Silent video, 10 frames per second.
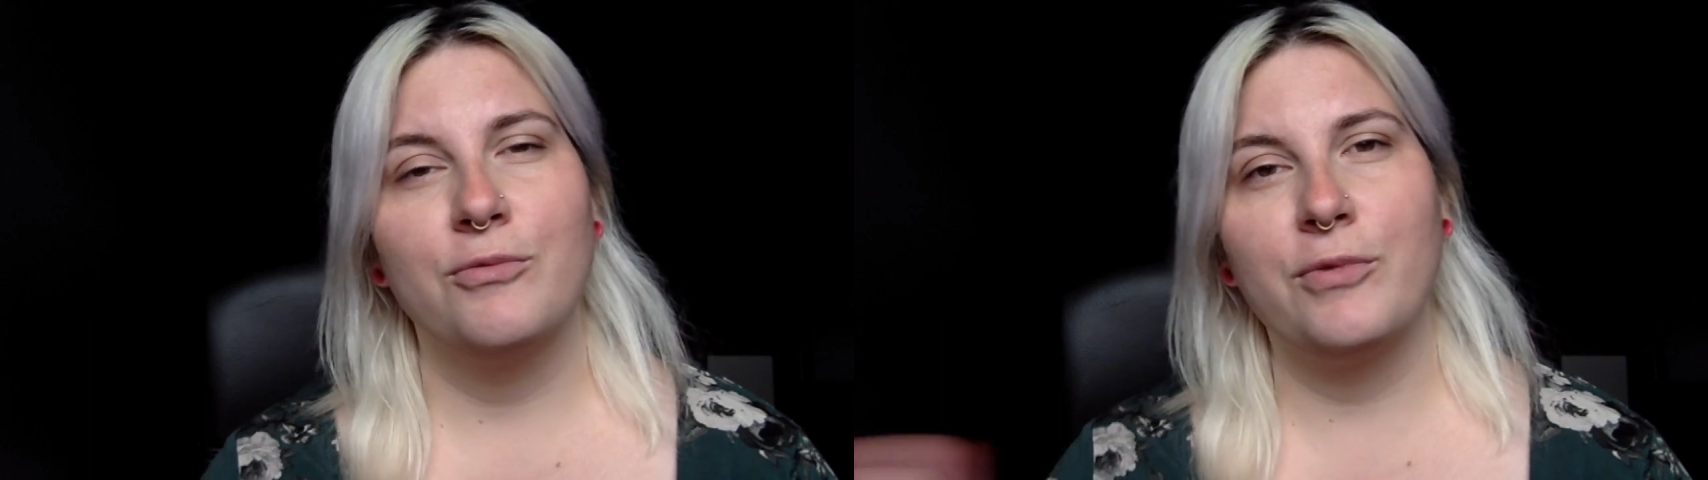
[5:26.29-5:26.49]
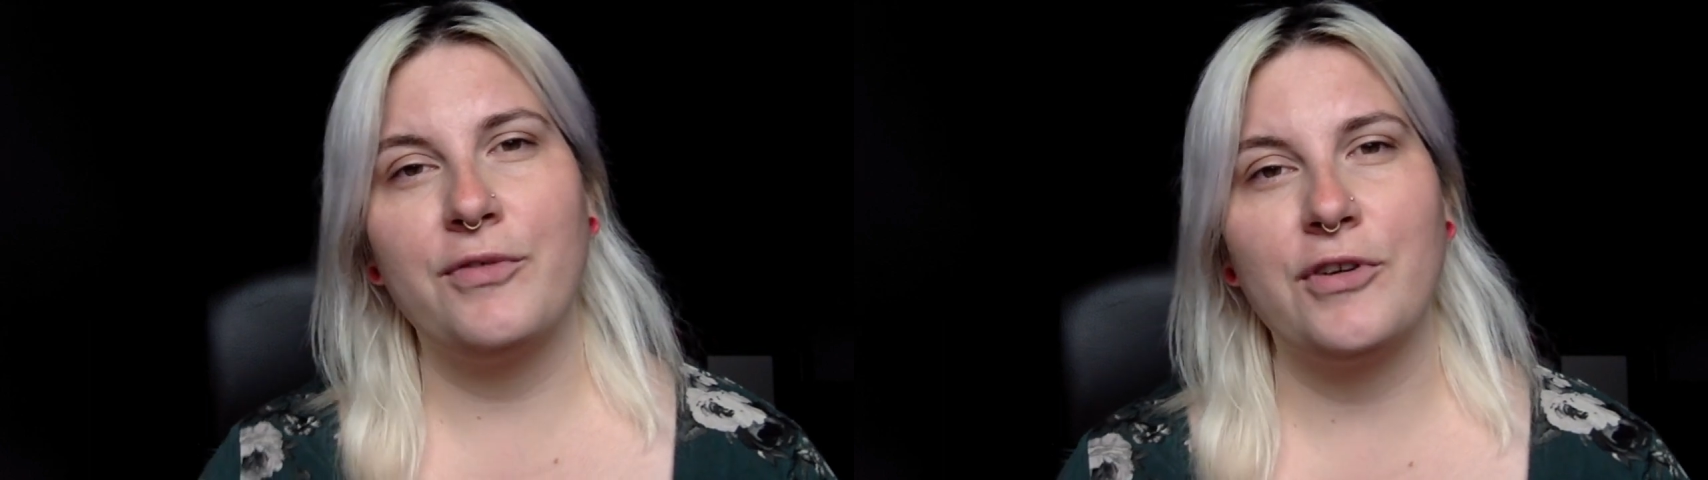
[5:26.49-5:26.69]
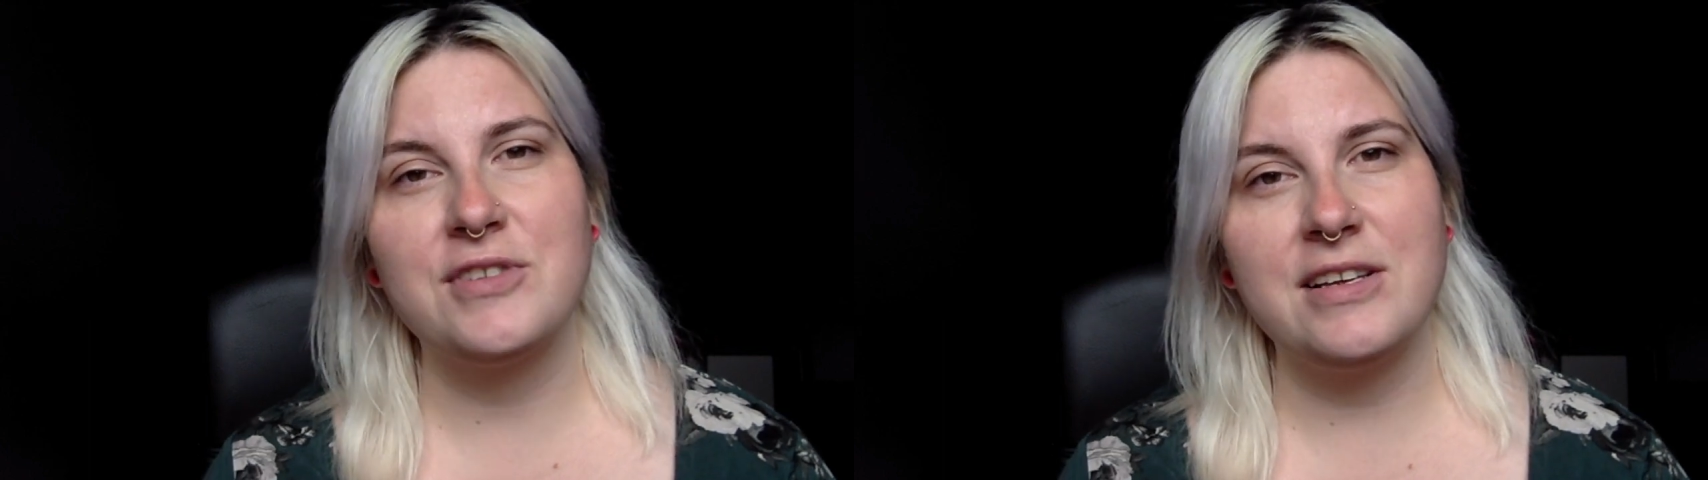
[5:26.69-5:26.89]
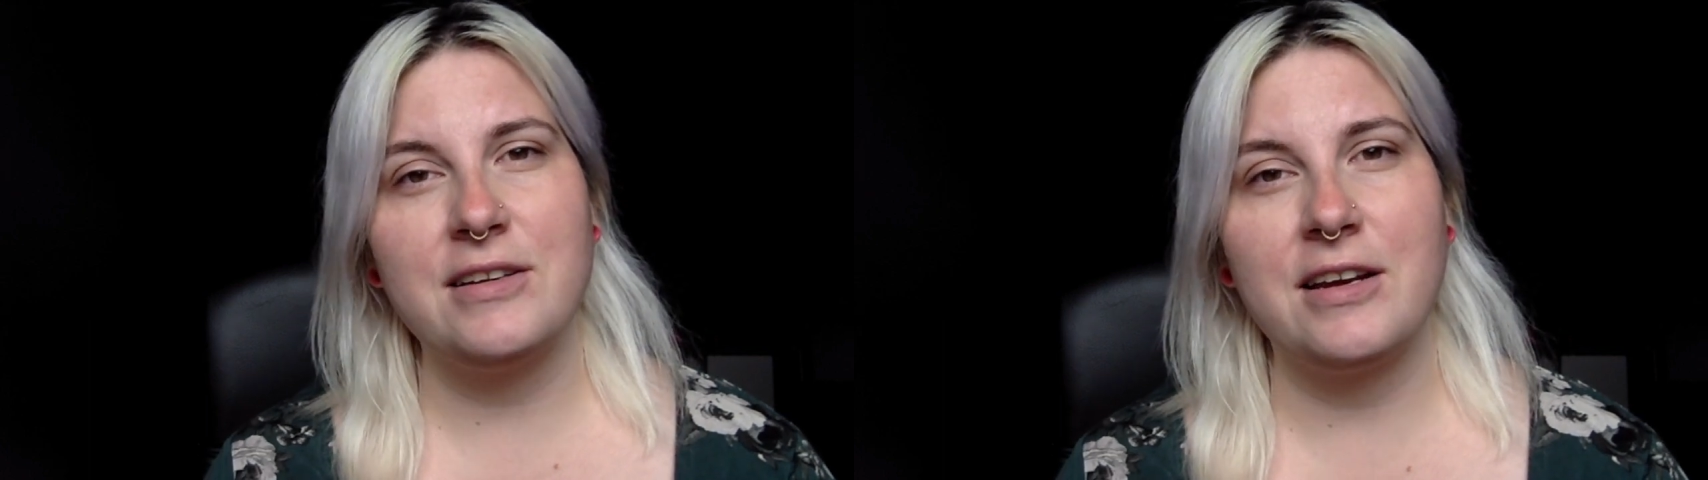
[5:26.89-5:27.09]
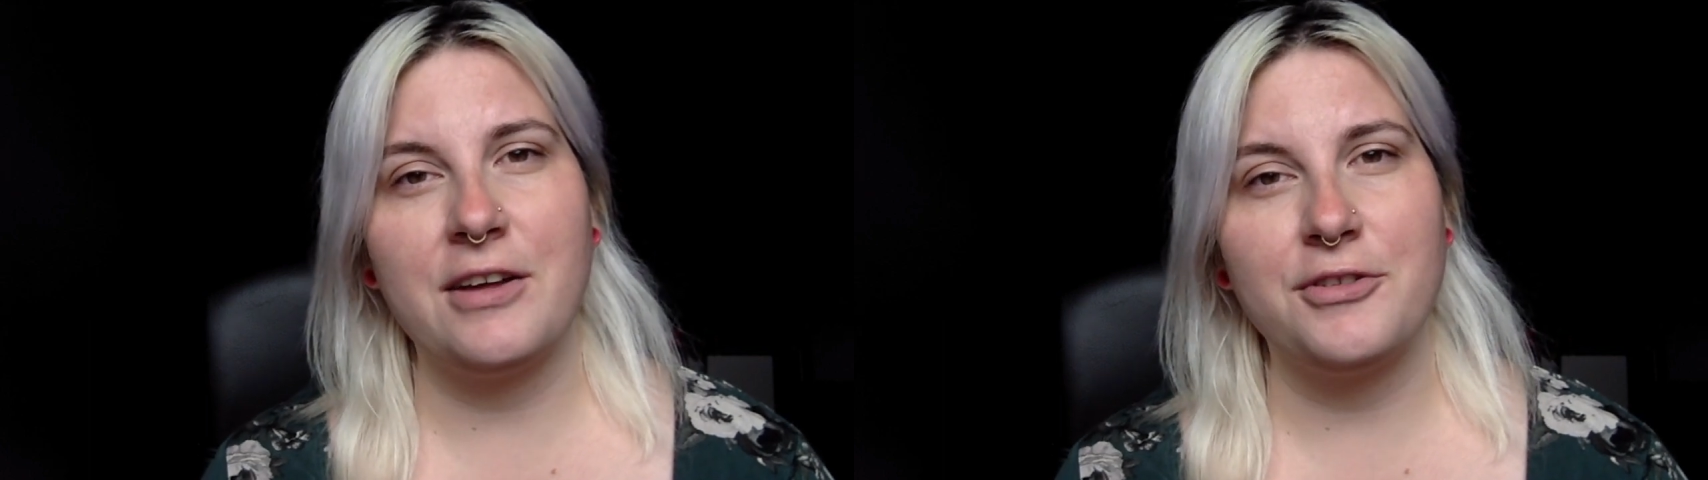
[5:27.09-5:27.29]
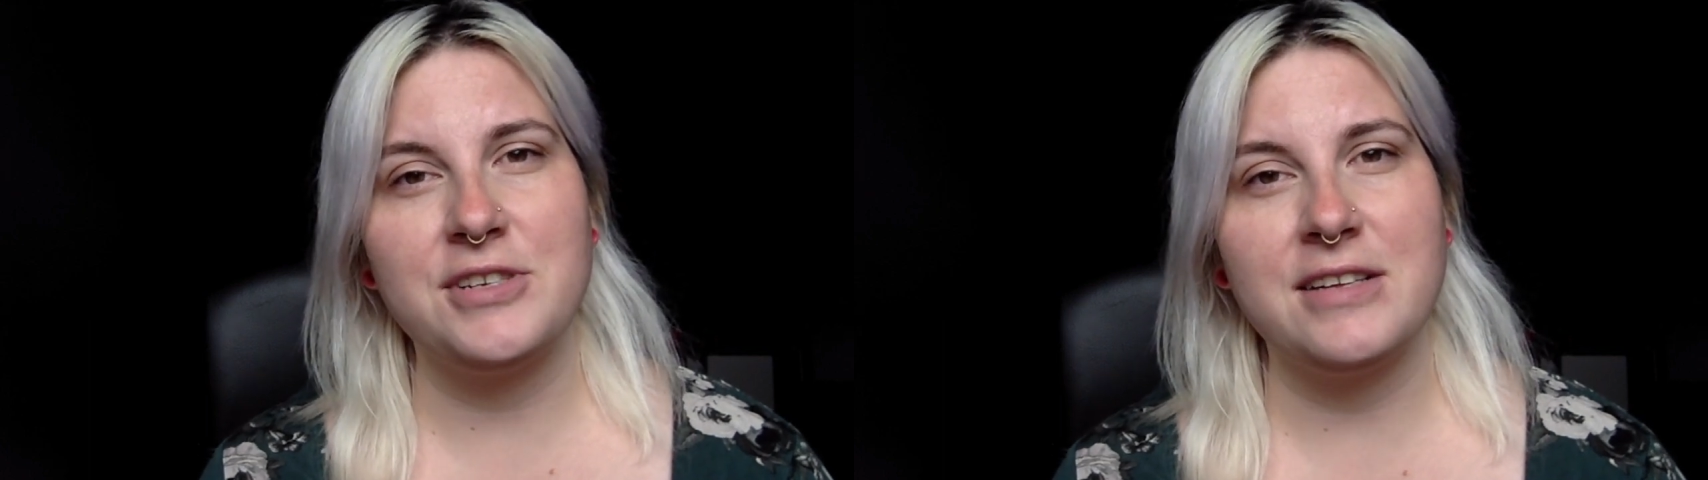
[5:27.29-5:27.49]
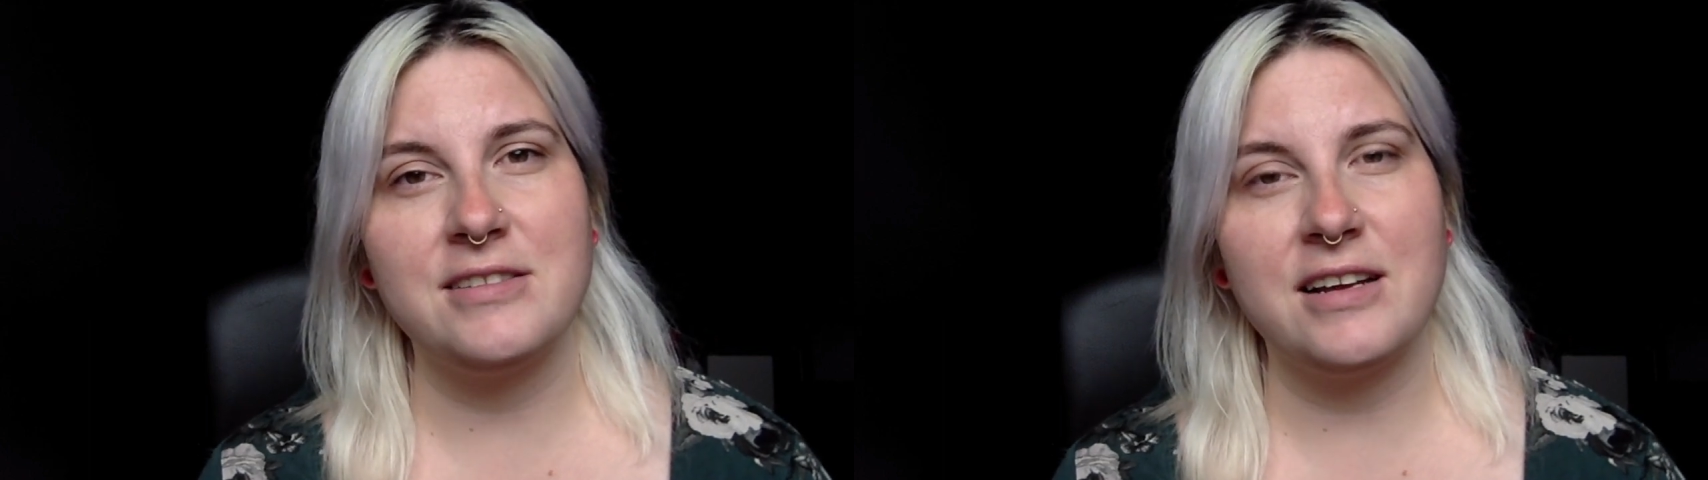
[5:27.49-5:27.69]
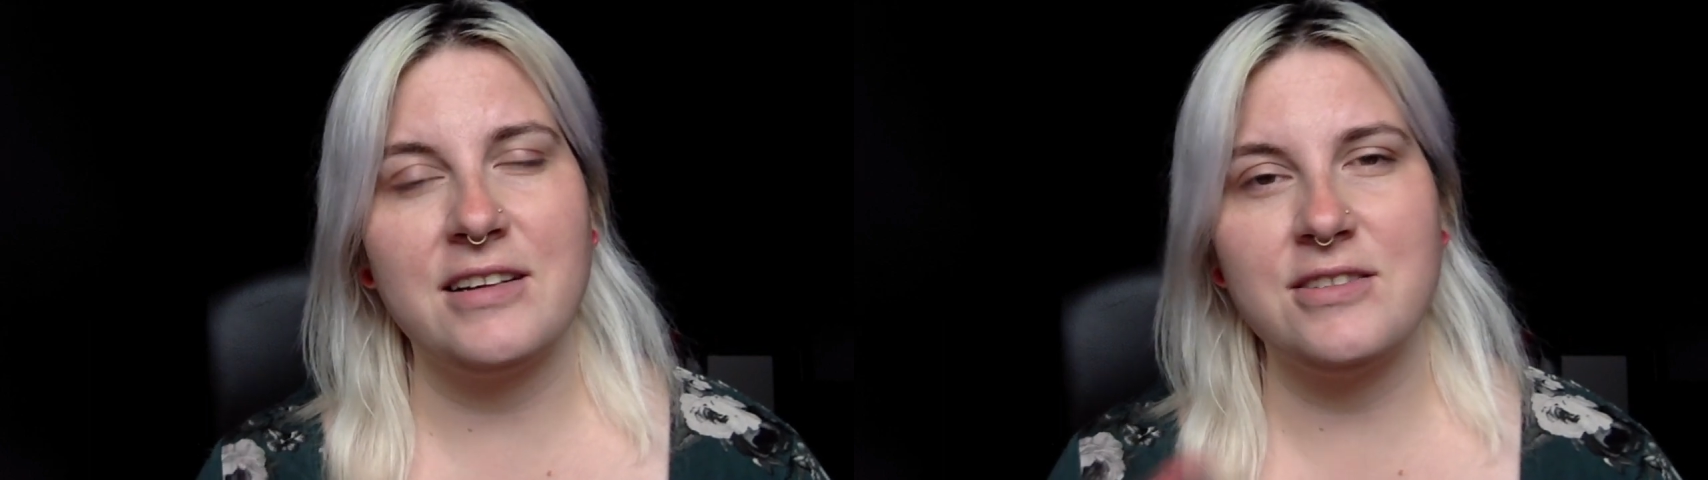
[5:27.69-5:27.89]
reverse it another 10
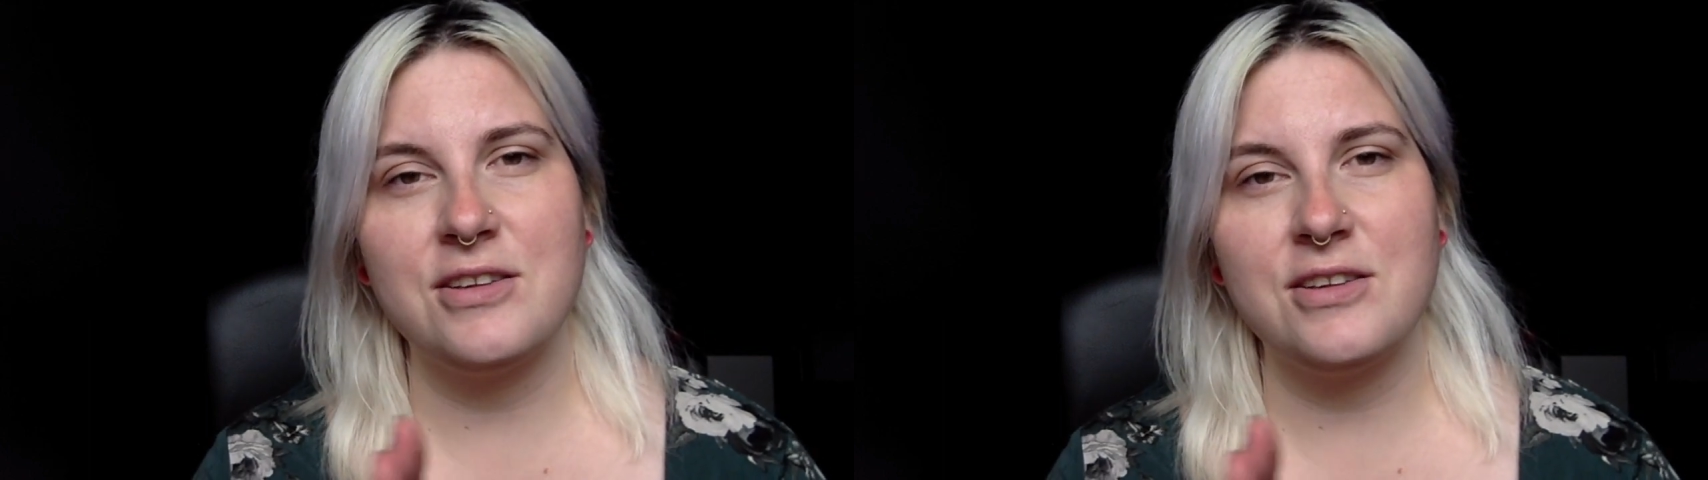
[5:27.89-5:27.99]
seconds.